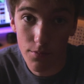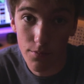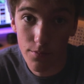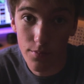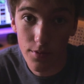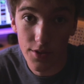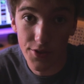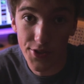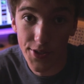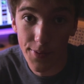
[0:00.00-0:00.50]

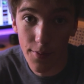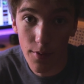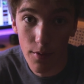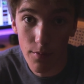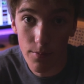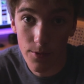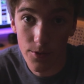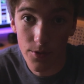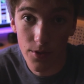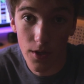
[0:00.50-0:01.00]
Please hit me
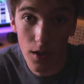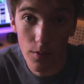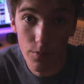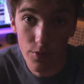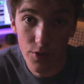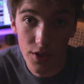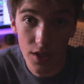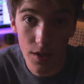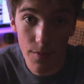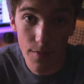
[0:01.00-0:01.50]
up with
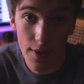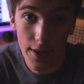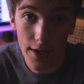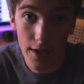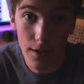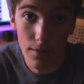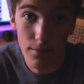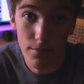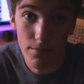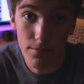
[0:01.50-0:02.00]
subs. It's gonna be like
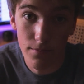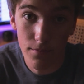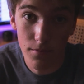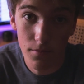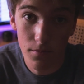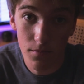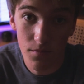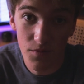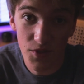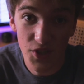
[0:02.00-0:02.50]
a
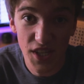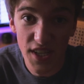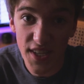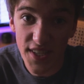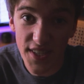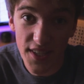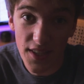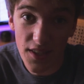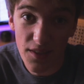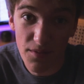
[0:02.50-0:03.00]

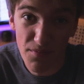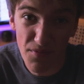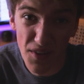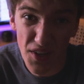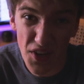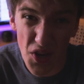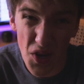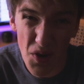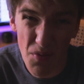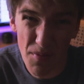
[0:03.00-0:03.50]
decent
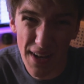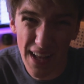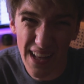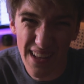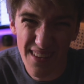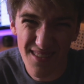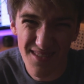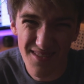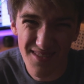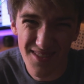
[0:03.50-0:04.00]
video, but not
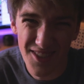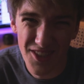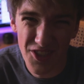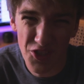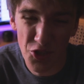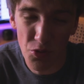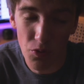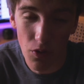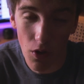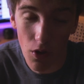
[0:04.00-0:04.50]

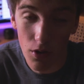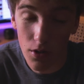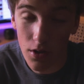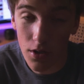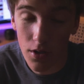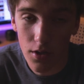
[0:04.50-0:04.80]
too long.